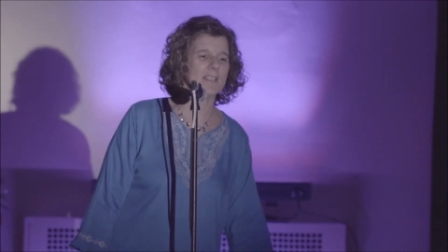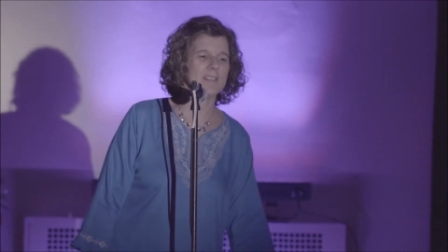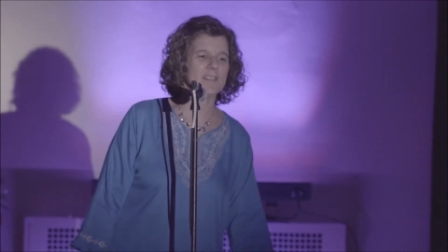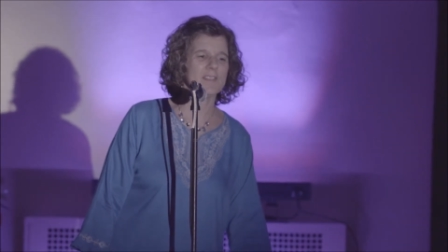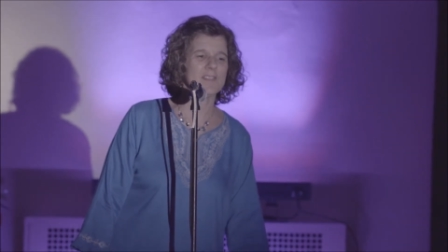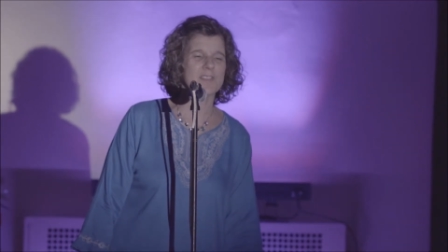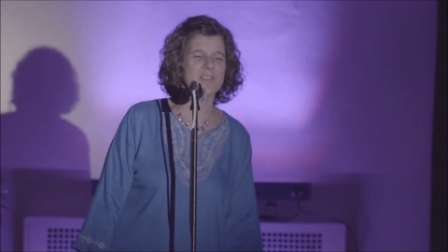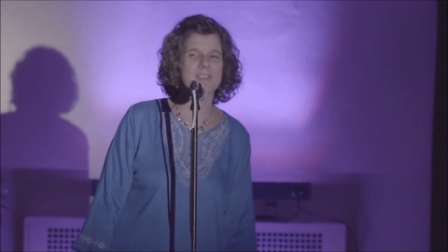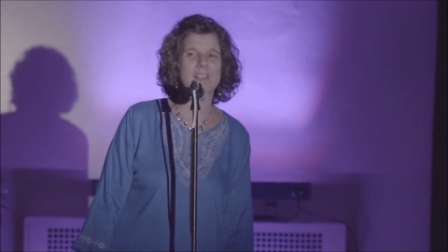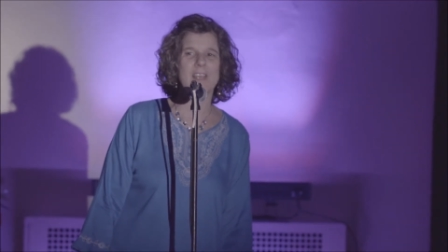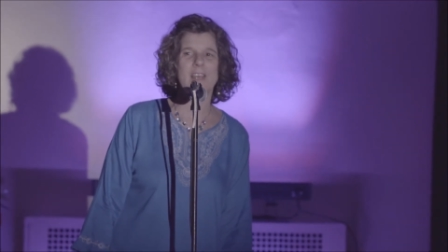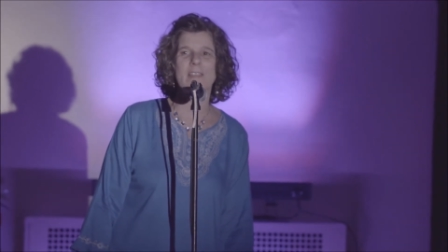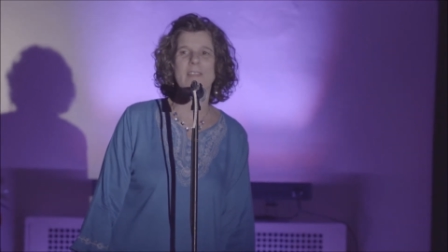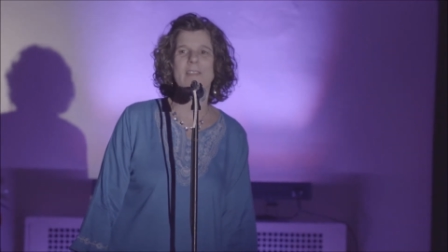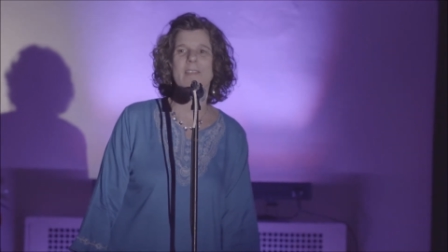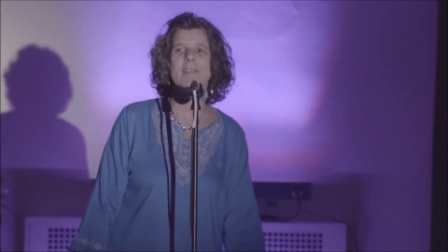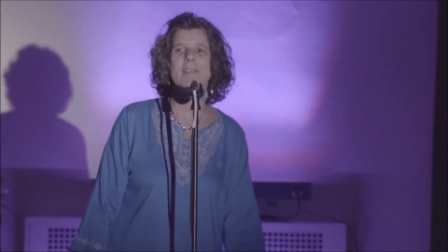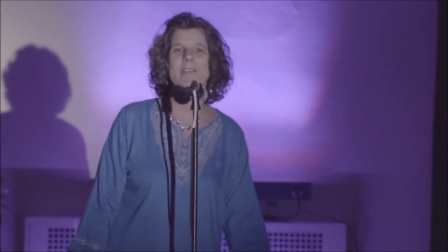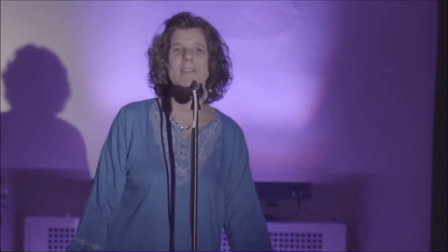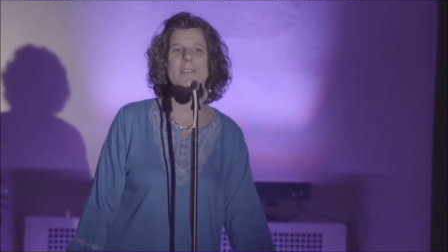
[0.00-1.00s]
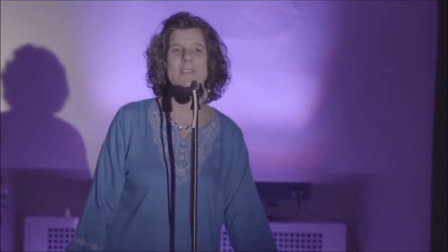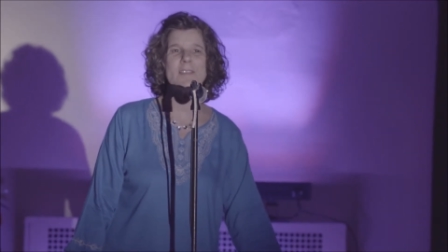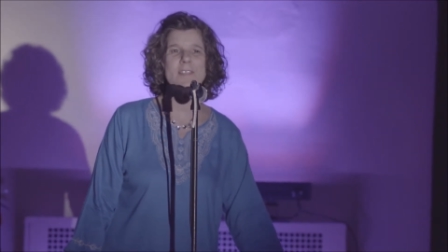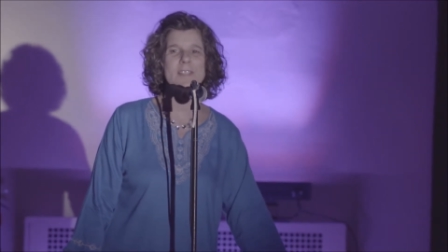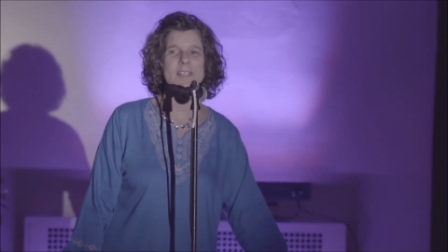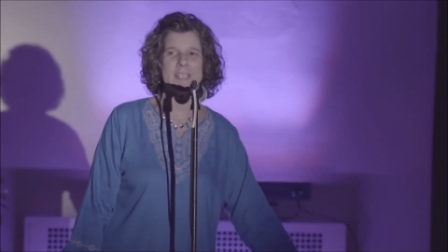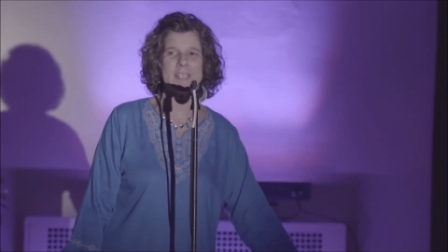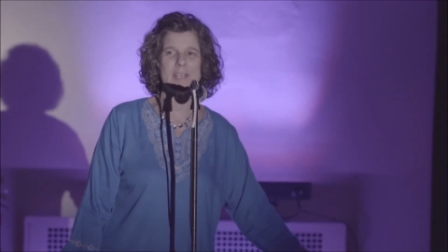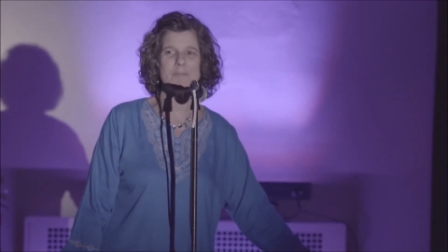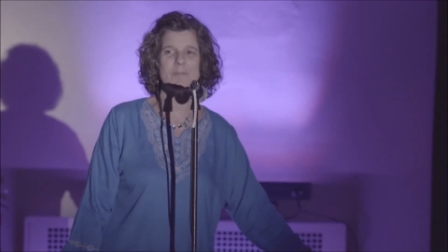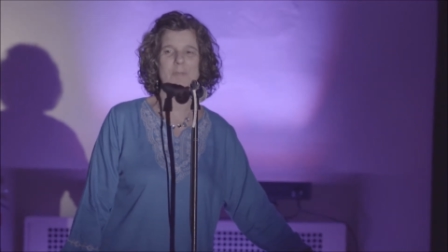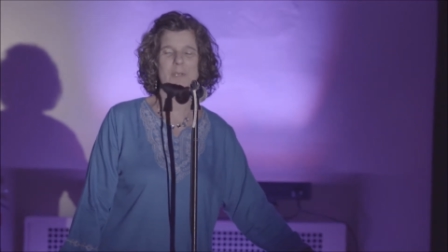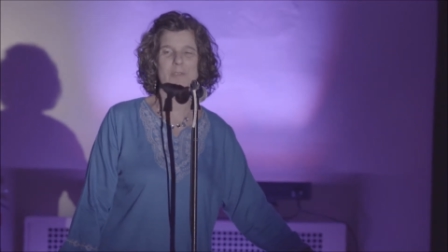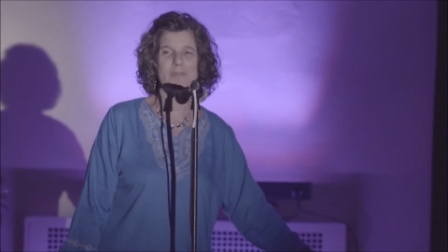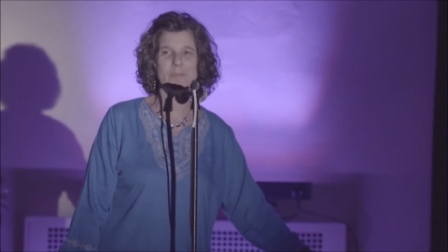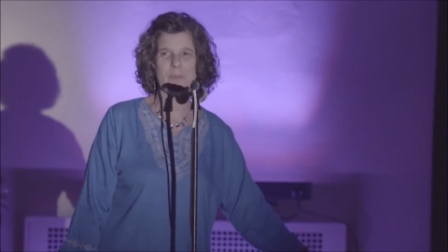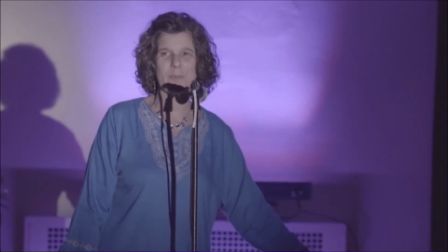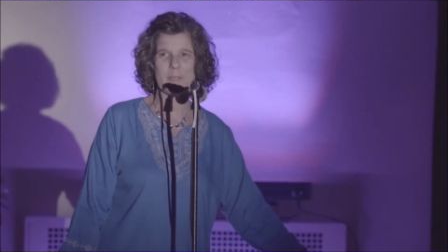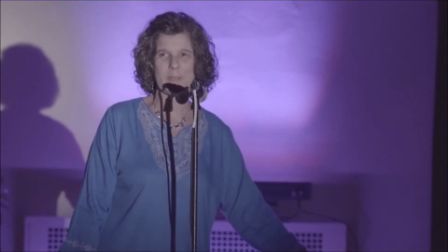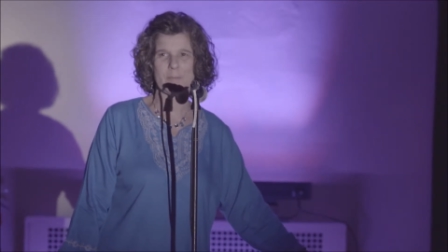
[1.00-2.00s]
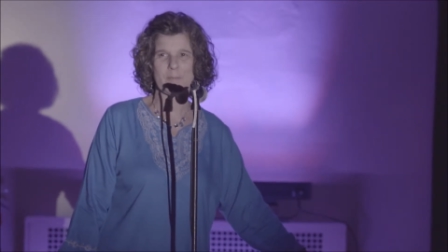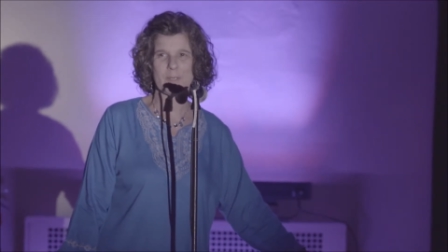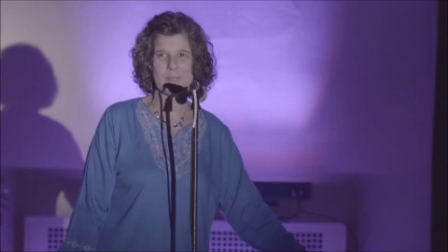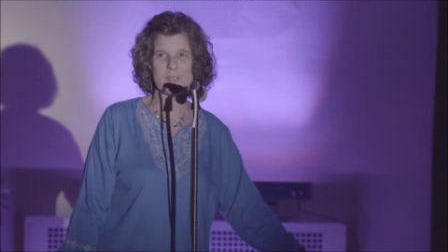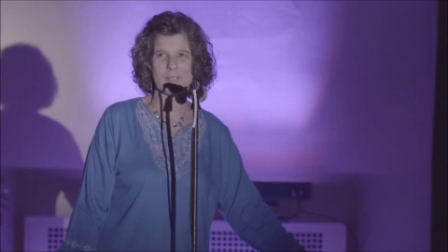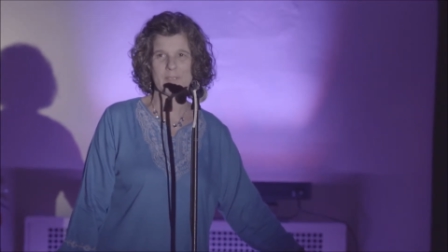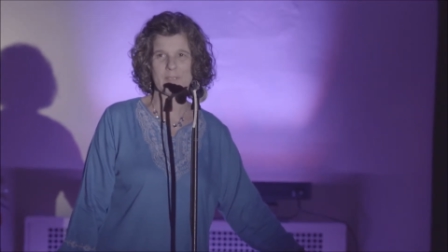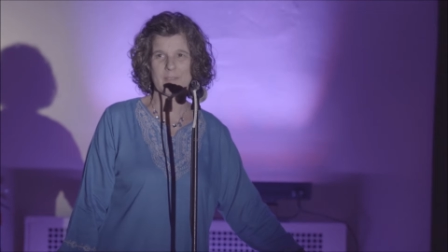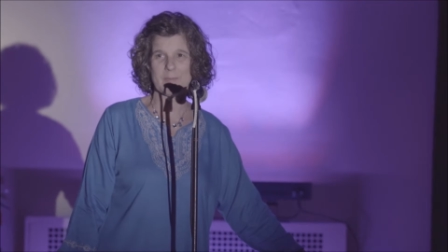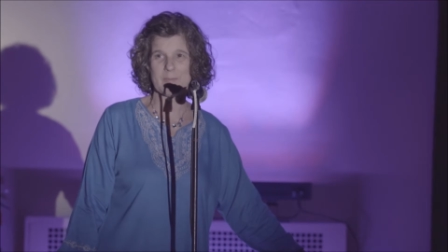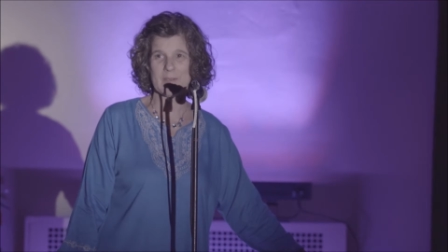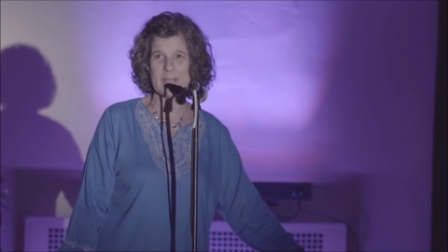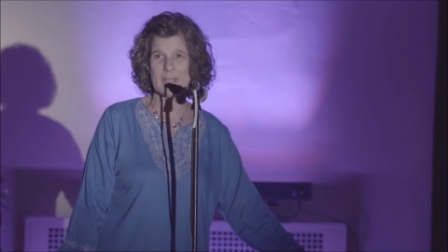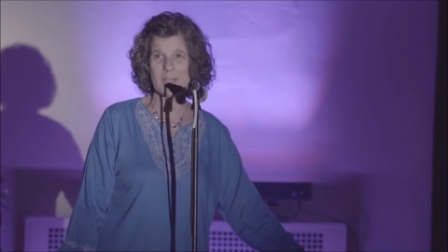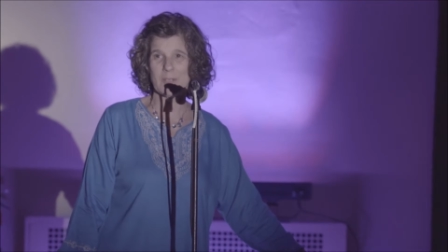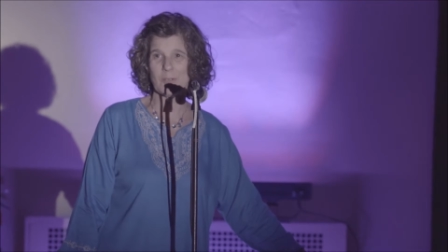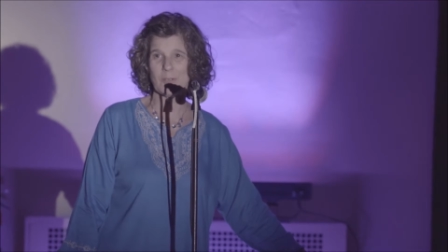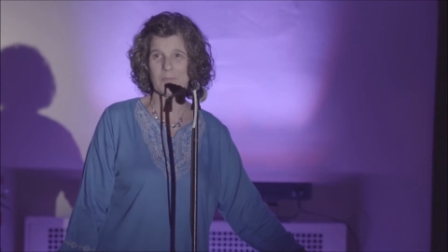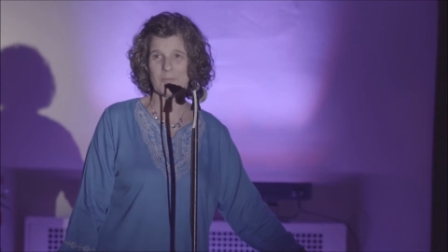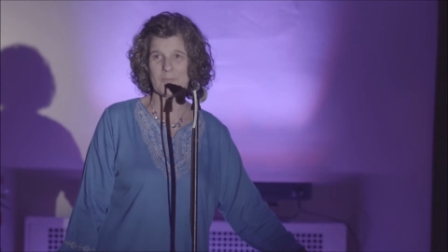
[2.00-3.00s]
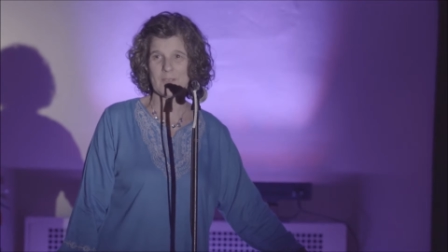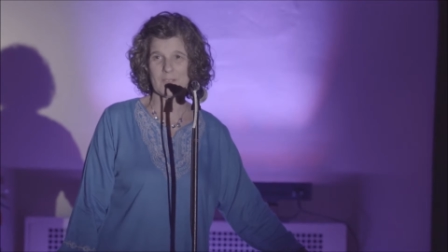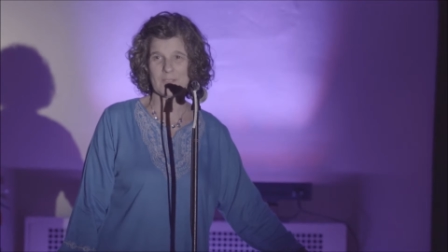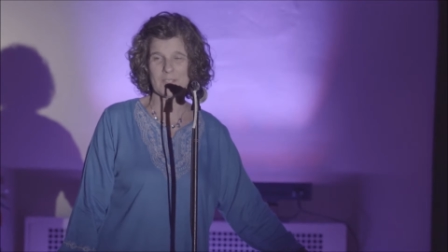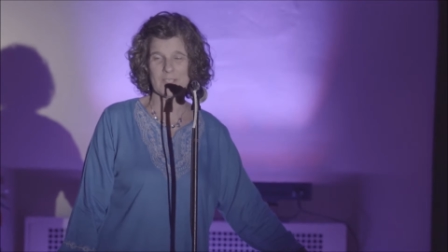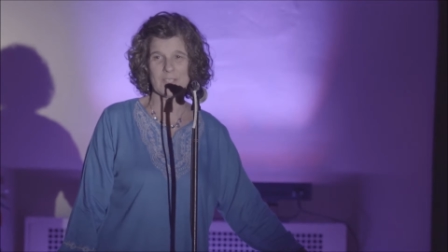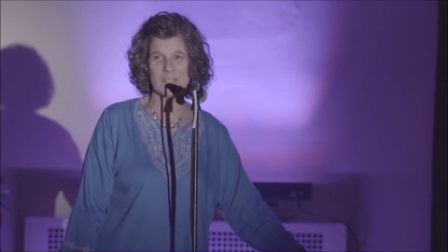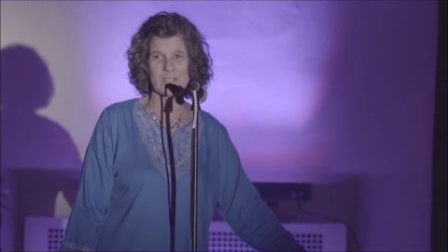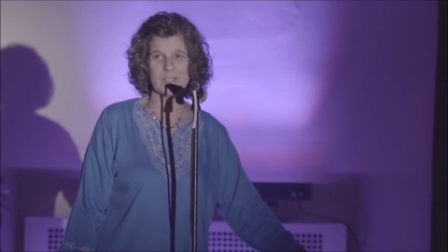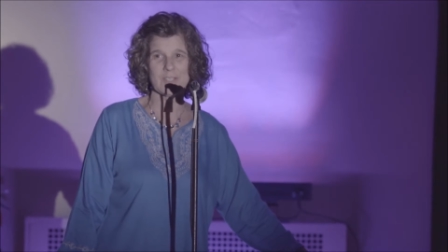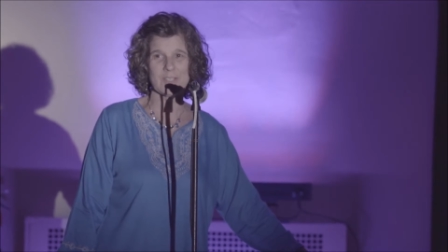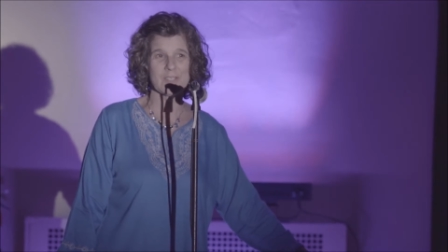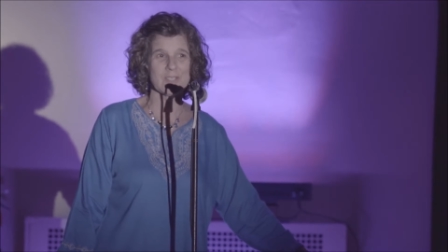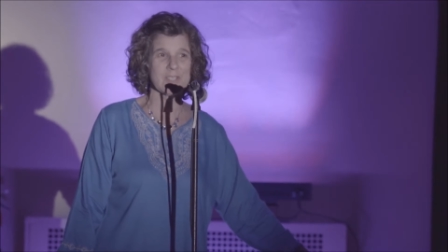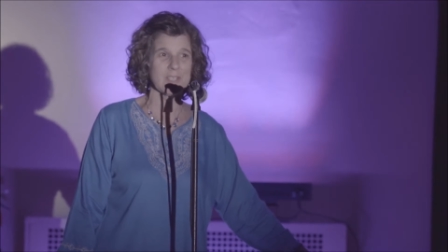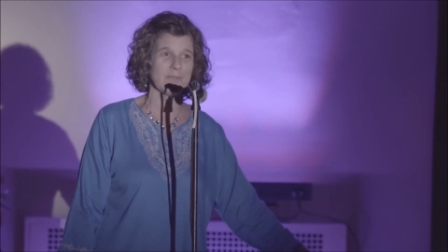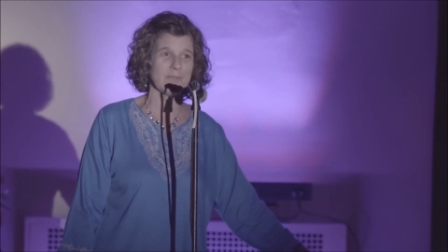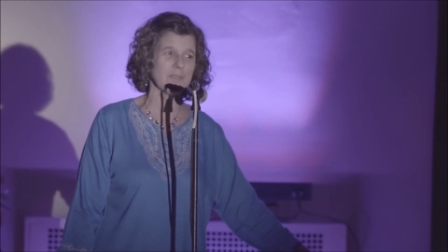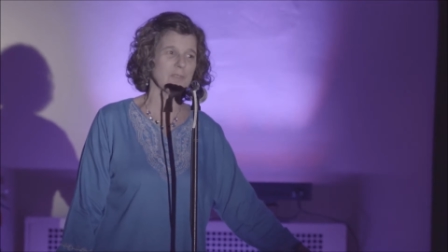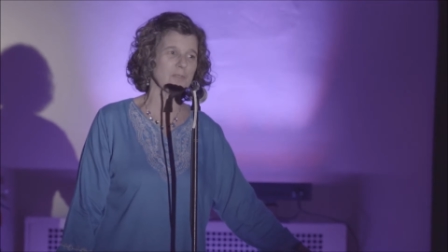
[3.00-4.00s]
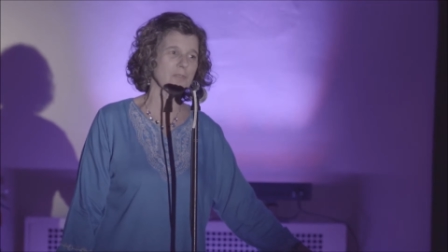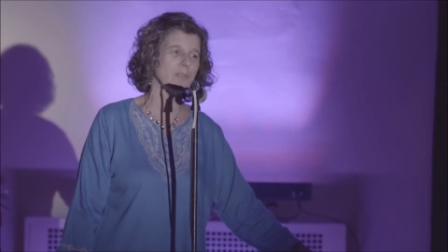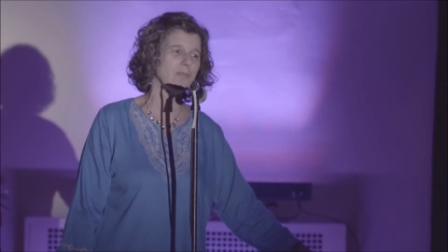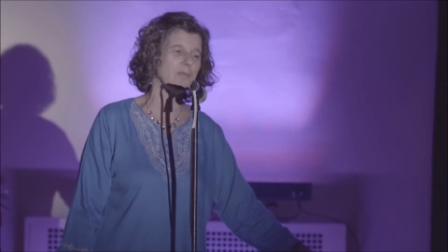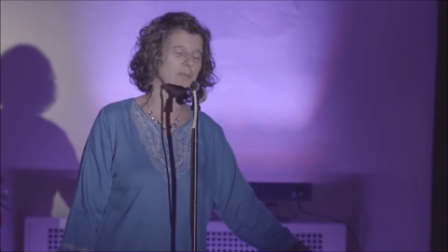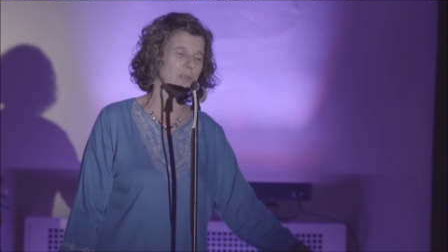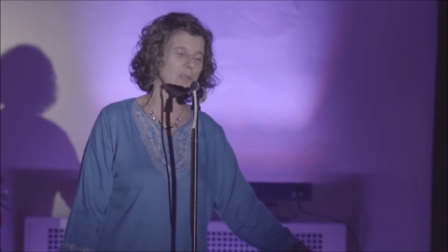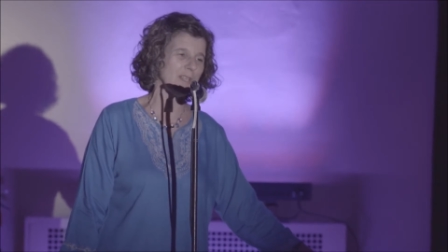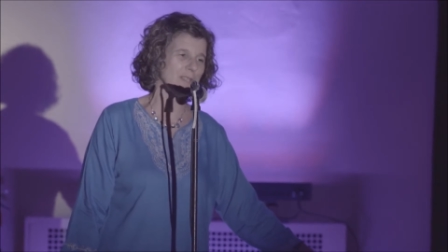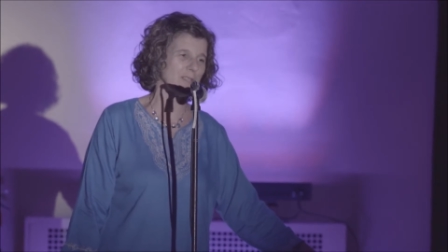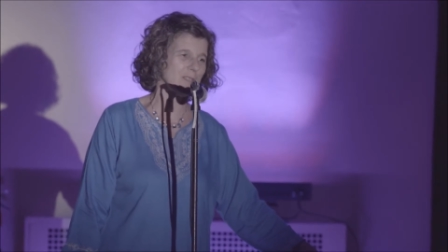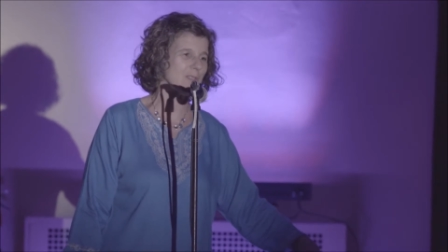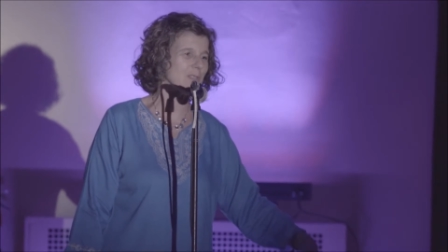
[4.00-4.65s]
is the statement of purpose of the My Goal Foundation is give youth a voice.